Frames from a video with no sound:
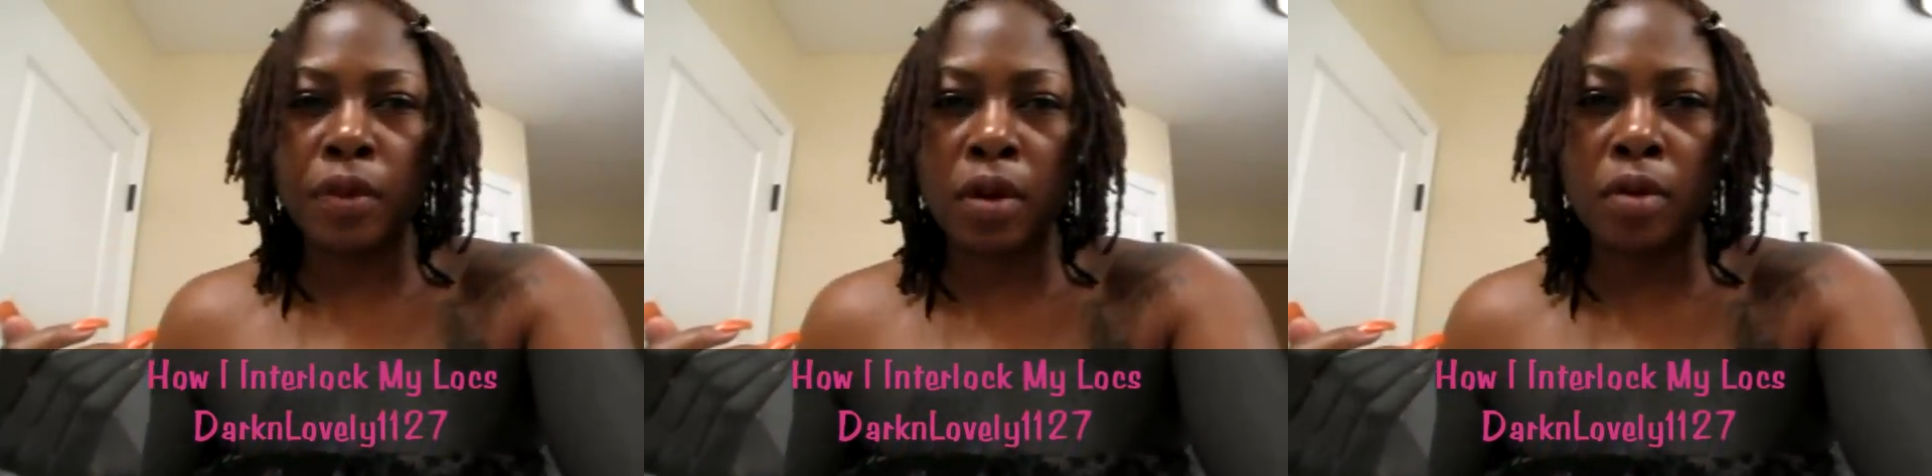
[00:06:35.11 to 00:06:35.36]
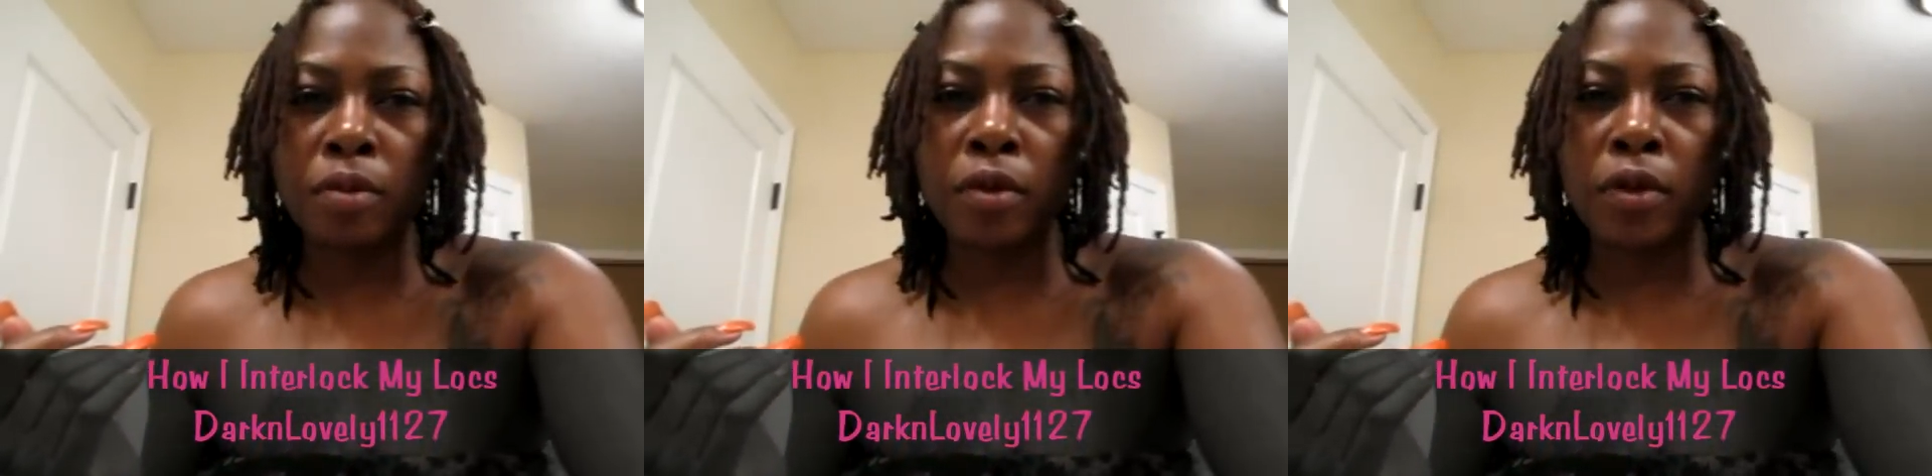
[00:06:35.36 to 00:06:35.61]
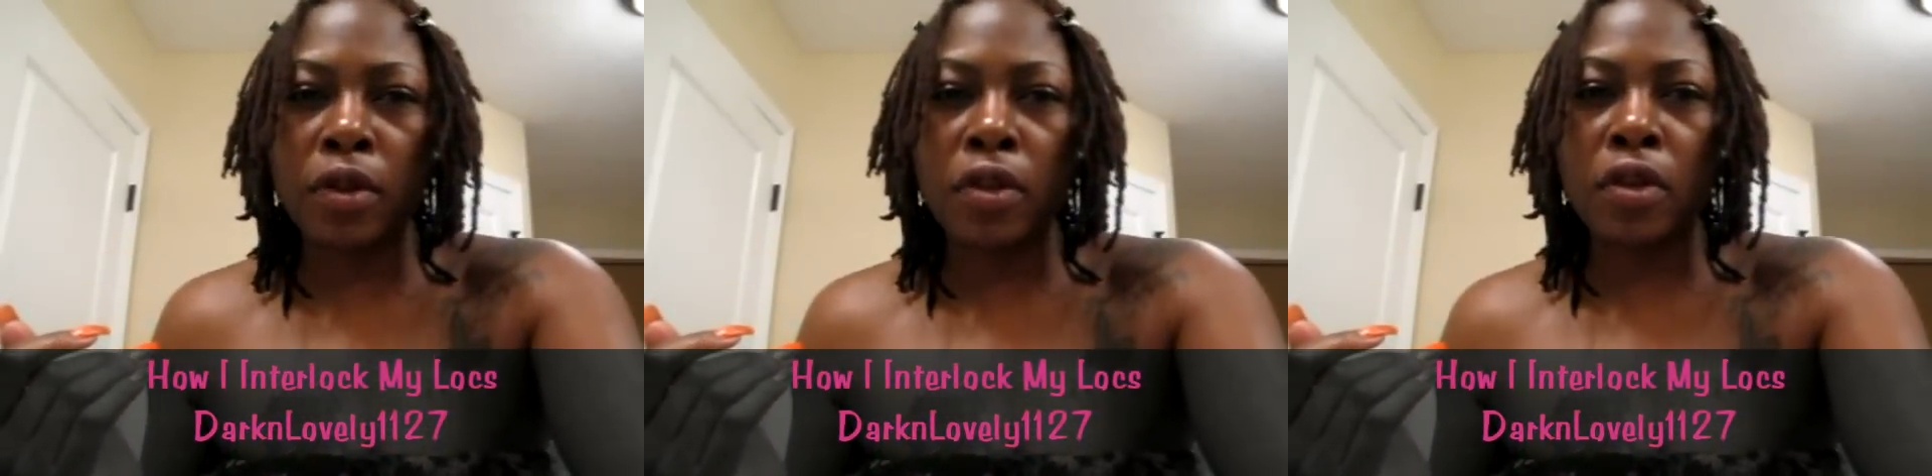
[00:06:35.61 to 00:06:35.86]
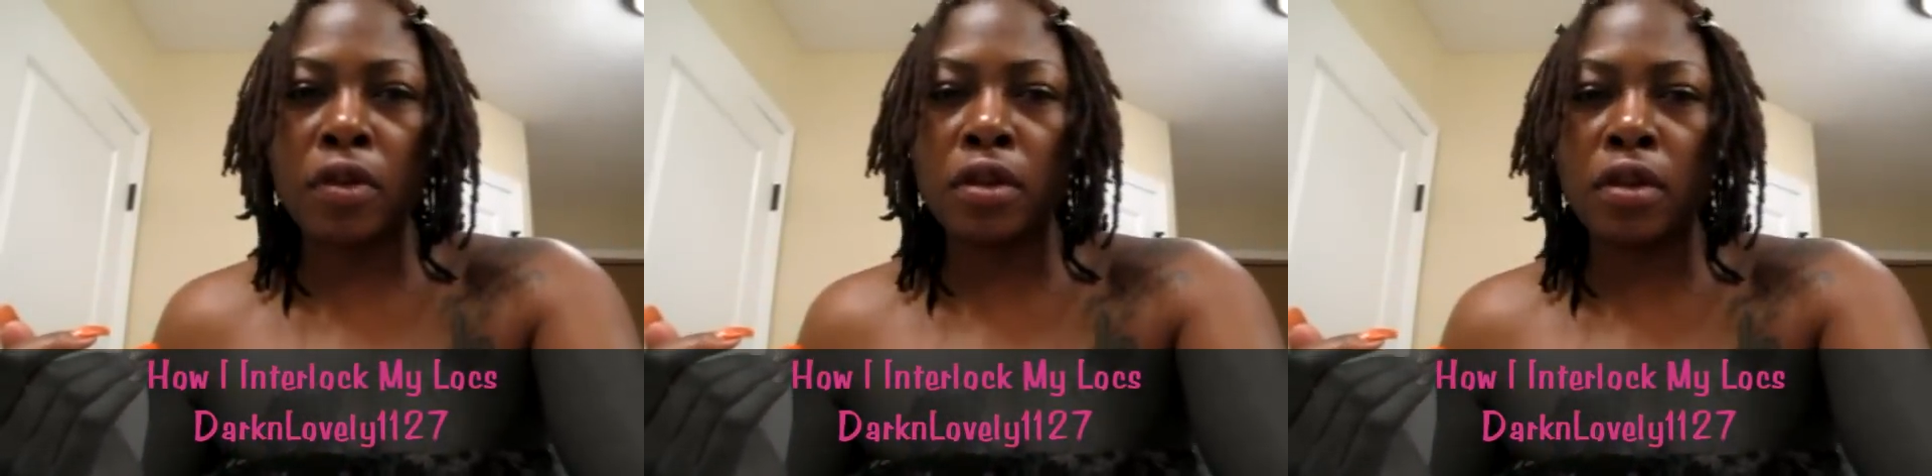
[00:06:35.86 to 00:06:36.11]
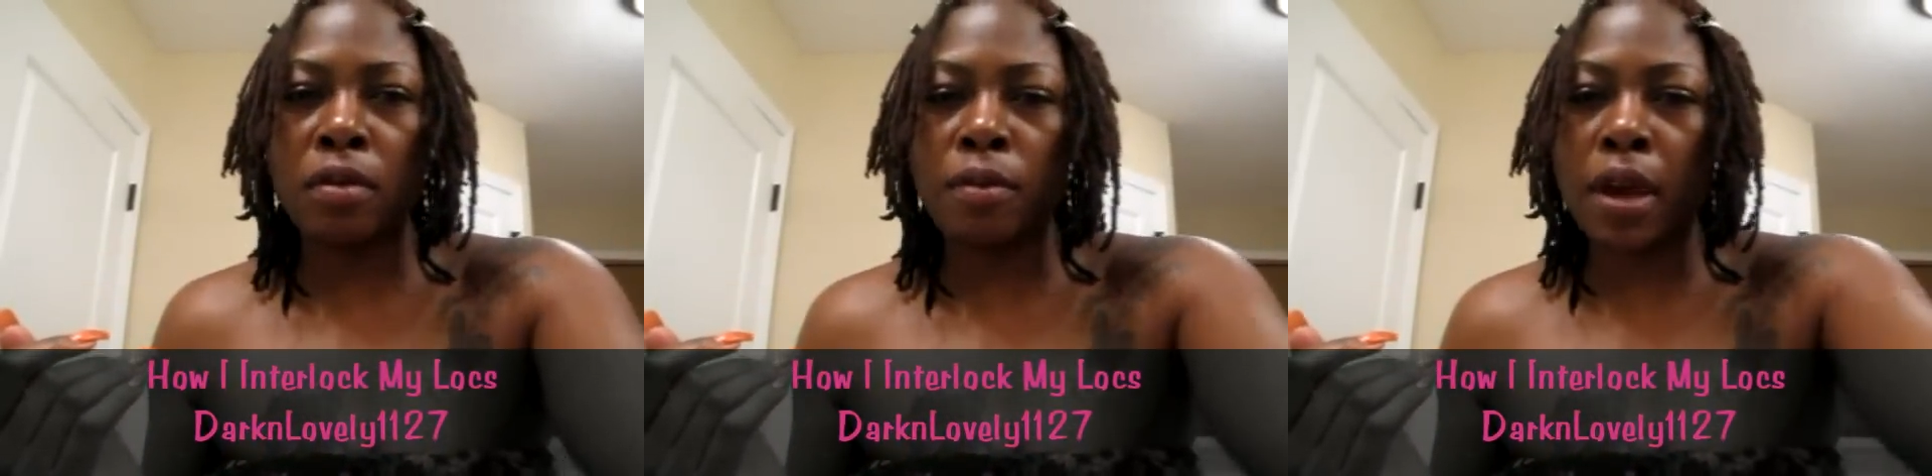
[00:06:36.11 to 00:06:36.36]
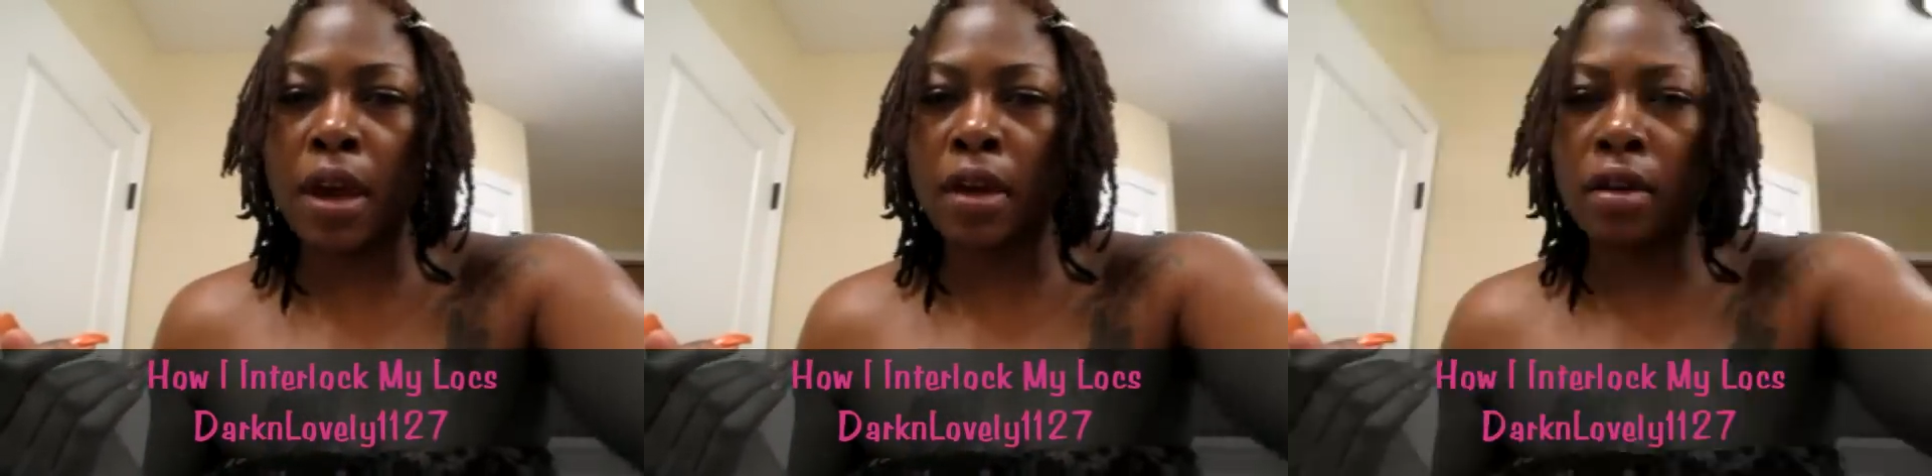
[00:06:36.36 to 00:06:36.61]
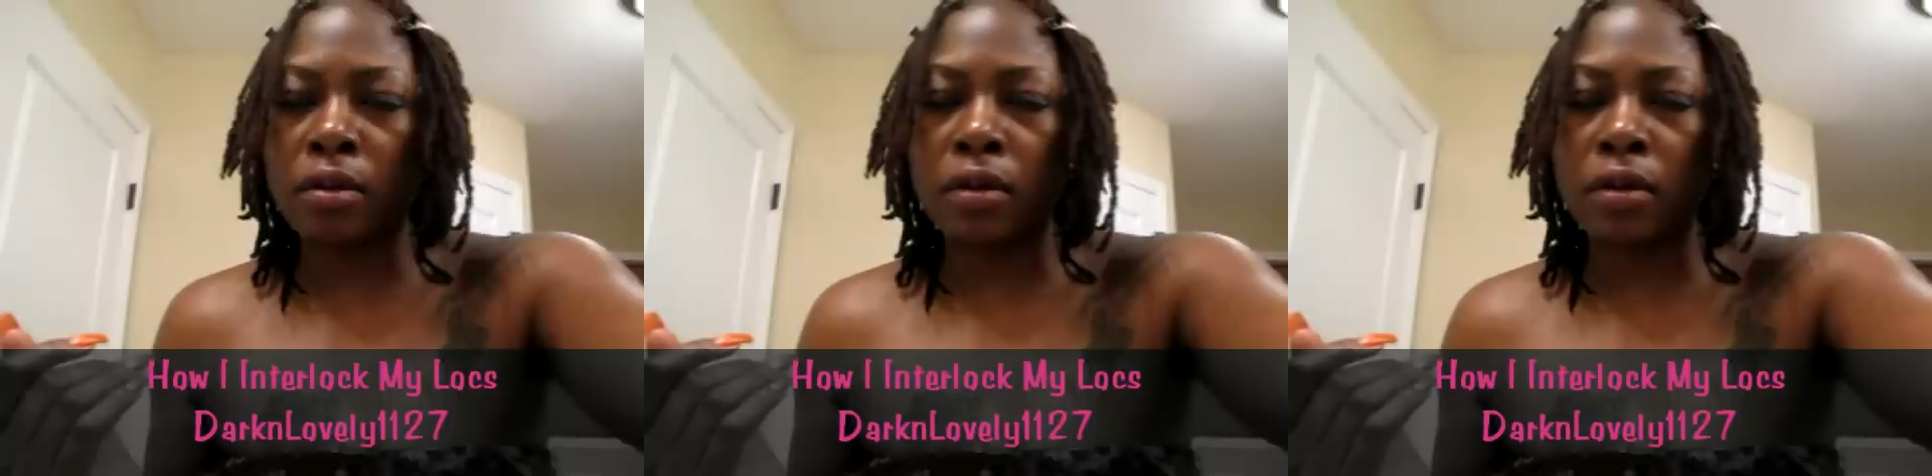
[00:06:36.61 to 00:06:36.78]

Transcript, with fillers: I'm going to show you the back